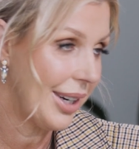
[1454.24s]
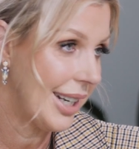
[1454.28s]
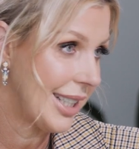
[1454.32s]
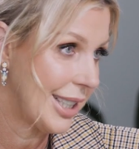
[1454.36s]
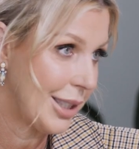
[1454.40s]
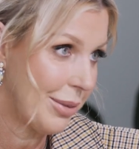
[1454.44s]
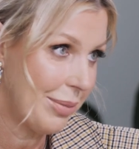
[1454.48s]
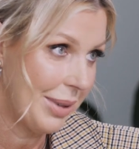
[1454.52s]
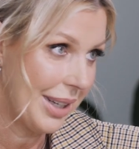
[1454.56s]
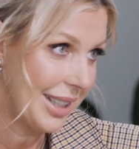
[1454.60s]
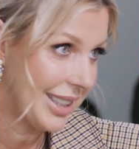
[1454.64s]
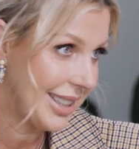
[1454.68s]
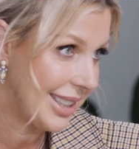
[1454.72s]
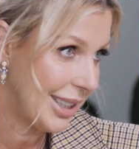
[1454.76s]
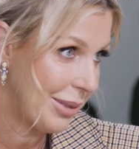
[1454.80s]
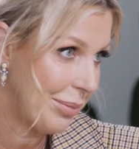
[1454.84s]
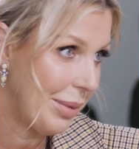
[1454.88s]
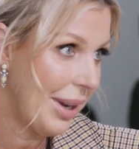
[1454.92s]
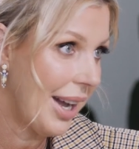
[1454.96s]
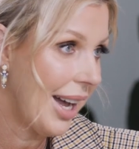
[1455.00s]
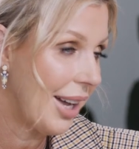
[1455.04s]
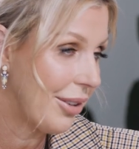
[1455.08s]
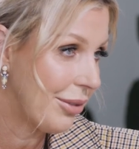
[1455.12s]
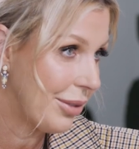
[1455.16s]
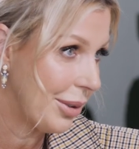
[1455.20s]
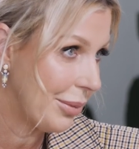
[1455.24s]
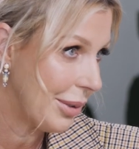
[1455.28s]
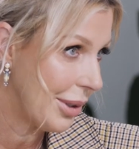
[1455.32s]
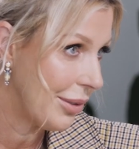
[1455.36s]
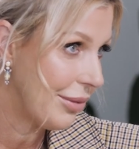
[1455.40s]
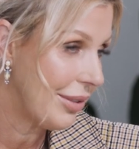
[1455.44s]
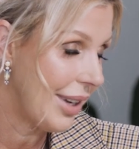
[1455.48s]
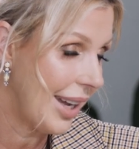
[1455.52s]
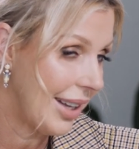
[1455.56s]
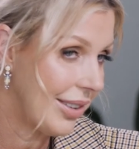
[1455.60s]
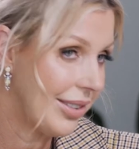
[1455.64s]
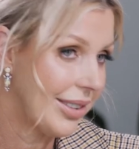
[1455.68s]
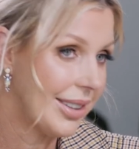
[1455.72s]
aspect, apart from the
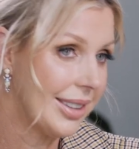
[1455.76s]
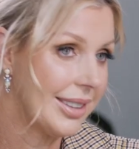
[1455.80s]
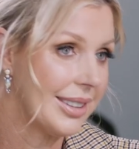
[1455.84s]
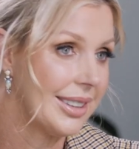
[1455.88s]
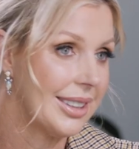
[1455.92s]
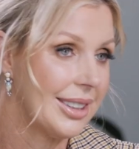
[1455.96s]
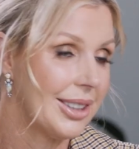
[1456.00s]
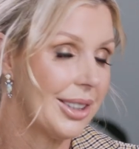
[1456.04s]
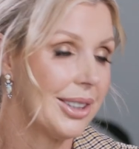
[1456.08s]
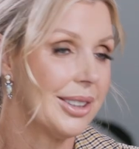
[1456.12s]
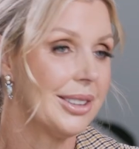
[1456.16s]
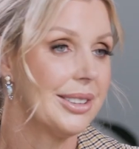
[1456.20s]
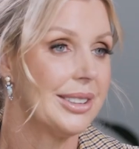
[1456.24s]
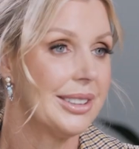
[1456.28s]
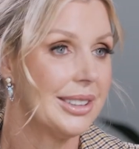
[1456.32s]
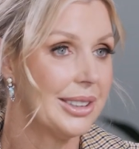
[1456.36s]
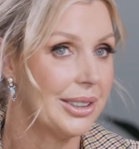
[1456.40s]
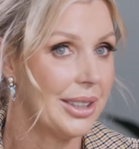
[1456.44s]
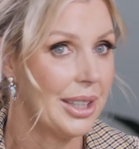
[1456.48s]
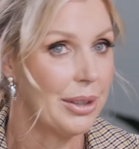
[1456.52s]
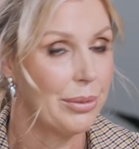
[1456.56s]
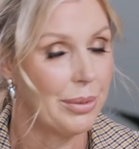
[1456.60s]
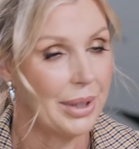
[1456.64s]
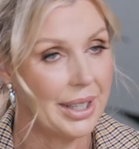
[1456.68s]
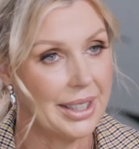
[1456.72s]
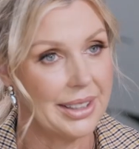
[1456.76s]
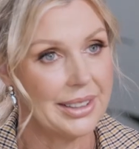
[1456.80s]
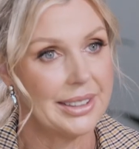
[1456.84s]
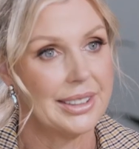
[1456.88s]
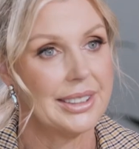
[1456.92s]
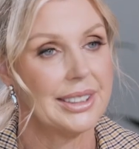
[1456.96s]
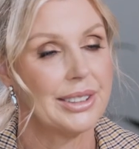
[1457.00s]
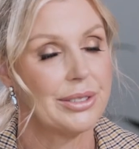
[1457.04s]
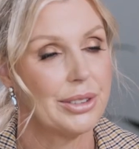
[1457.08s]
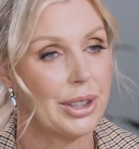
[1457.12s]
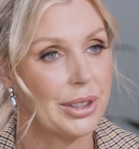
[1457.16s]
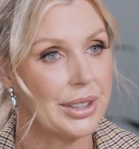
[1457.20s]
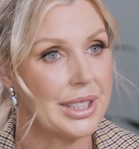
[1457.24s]
fact that, you know, you're unwell
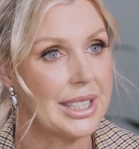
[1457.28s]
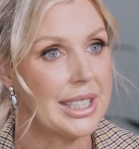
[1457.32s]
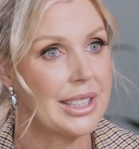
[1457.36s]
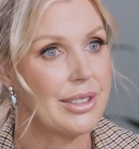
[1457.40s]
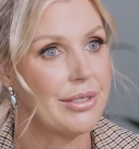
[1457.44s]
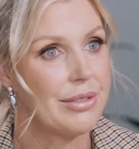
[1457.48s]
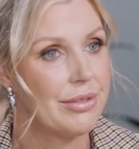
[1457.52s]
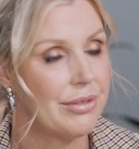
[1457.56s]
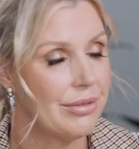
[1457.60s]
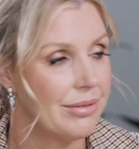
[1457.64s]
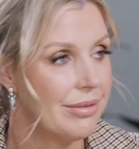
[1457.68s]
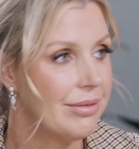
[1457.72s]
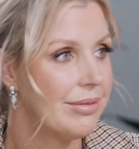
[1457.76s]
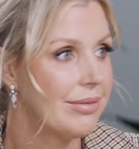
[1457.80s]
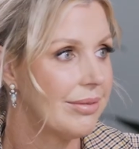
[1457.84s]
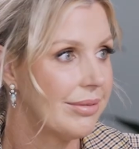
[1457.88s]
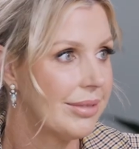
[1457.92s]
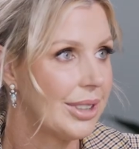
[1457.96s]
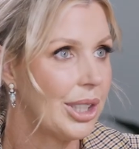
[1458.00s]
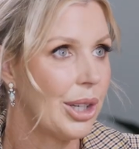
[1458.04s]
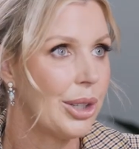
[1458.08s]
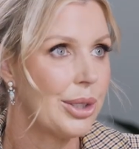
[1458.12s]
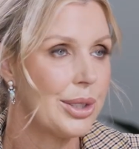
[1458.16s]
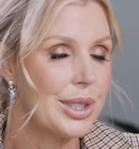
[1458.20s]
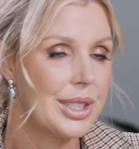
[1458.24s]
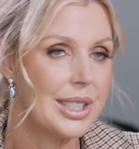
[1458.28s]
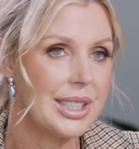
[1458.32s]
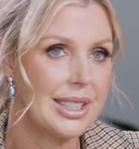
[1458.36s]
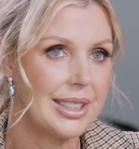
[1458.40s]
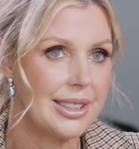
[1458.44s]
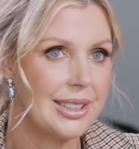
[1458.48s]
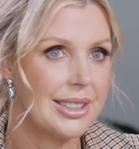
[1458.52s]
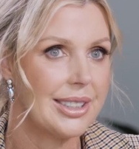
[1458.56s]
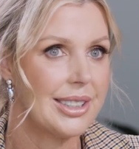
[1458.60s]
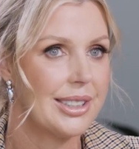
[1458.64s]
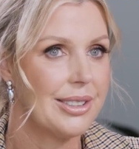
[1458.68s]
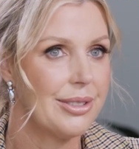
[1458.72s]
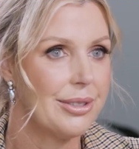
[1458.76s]
and you've got this
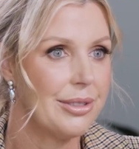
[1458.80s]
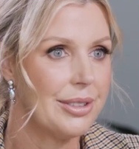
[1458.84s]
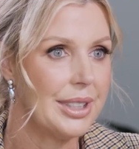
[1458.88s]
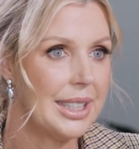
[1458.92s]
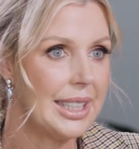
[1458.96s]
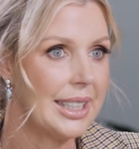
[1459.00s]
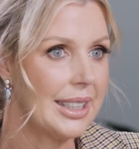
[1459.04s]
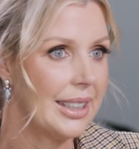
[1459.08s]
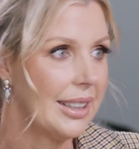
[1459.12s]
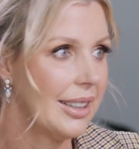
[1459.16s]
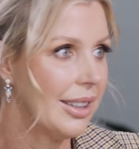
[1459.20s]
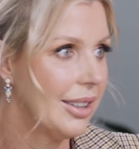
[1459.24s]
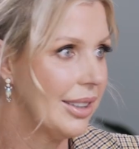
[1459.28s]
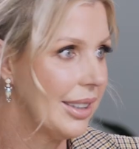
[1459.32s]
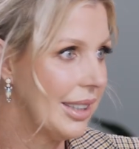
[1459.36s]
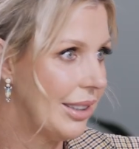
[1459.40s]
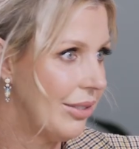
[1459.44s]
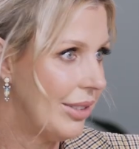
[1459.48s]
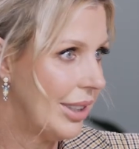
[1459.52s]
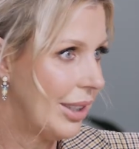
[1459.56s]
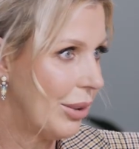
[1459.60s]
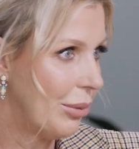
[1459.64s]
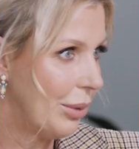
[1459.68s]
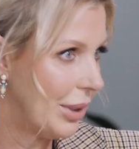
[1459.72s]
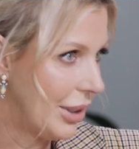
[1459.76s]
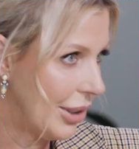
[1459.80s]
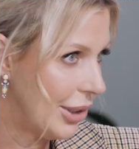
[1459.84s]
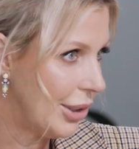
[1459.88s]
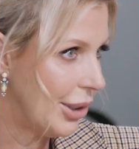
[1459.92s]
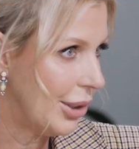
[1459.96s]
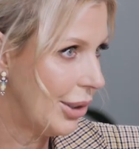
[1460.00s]
constant fear living with